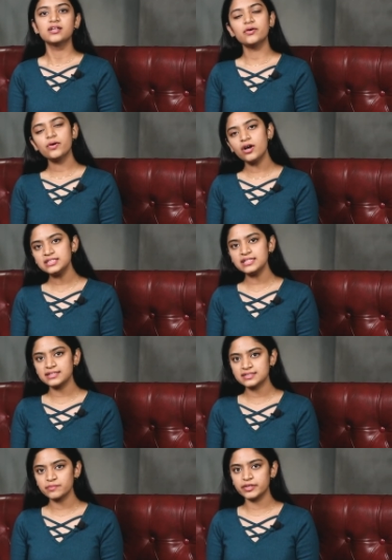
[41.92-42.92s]
Now, Conti
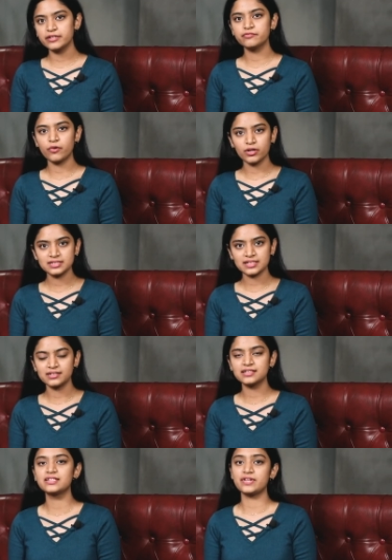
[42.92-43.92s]
ransomware falls
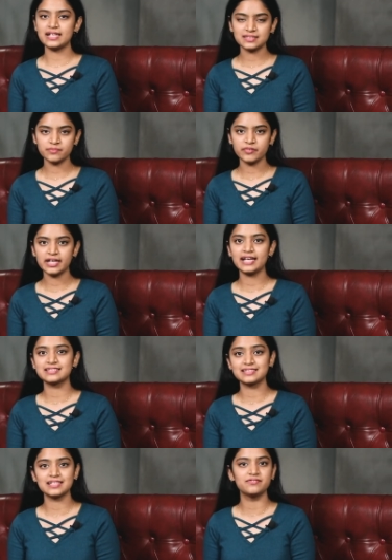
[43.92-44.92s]
under the
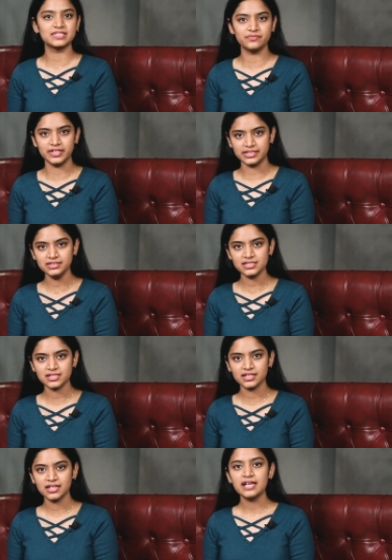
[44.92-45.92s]
ransomware-as-a-service variant,
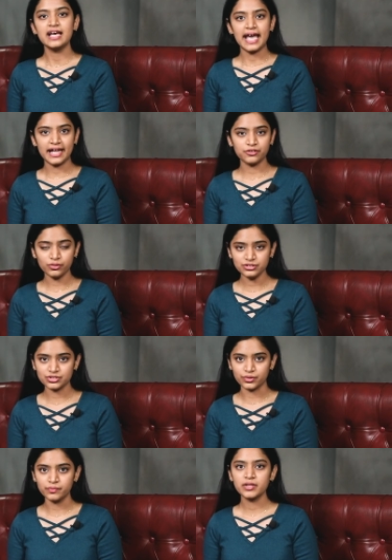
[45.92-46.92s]
and
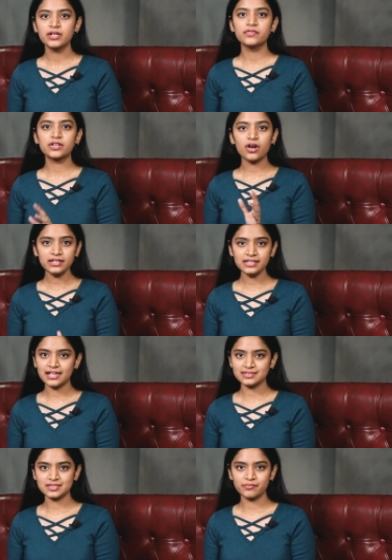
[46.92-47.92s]
also the Conti
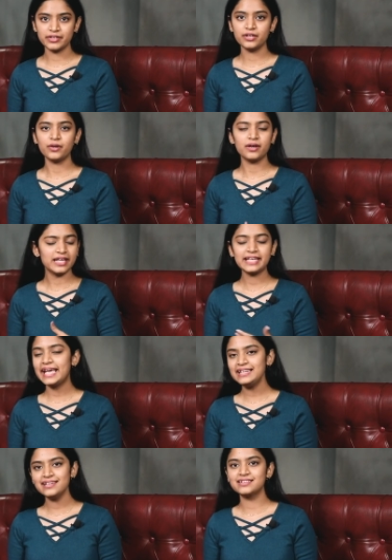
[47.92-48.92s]
ransomware, like
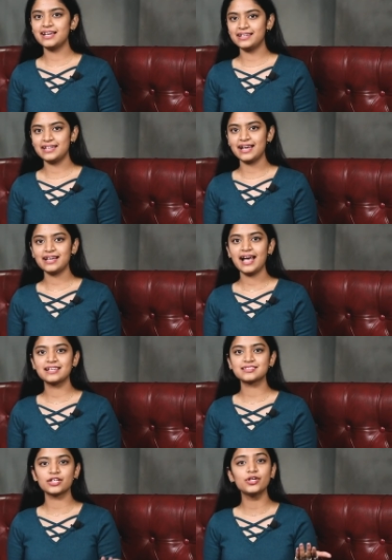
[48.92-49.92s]
any other attack,
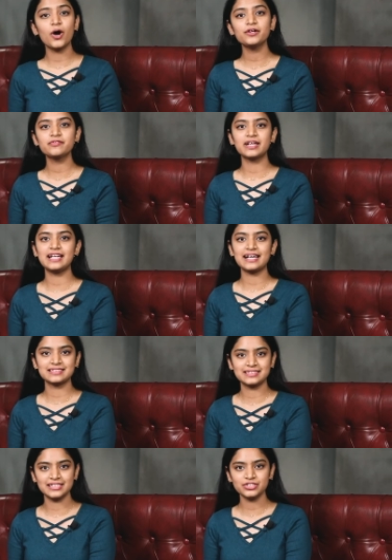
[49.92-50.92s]
has a lot of attack
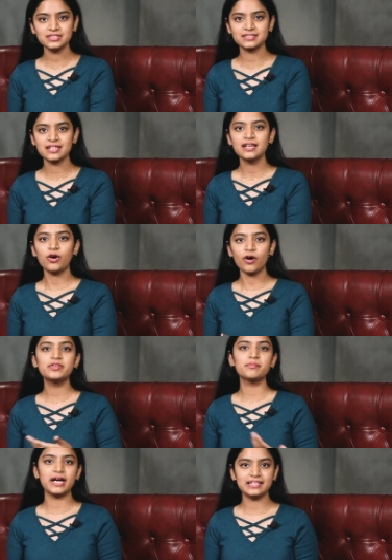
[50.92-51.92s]
stages of
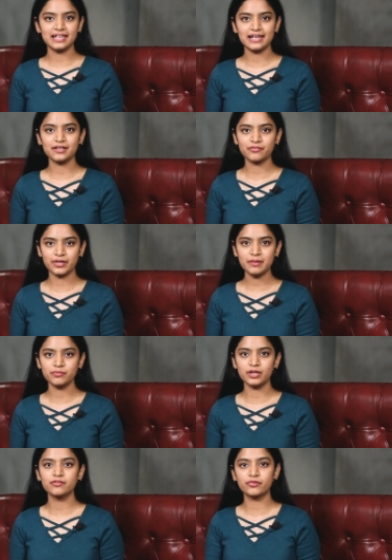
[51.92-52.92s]
the MITRE attack
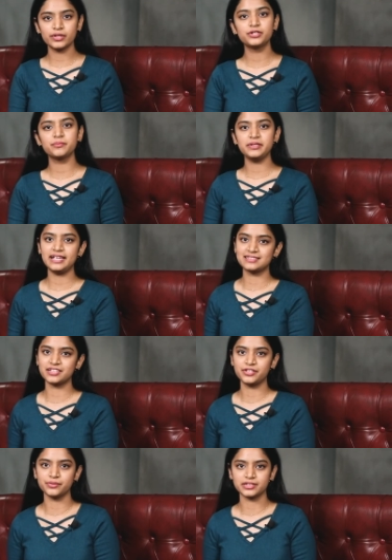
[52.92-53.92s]
framework for it to be
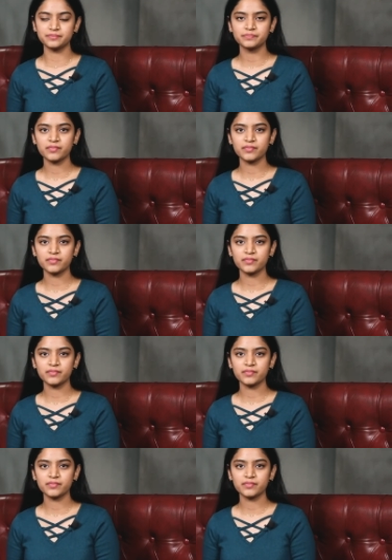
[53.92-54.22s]
executed.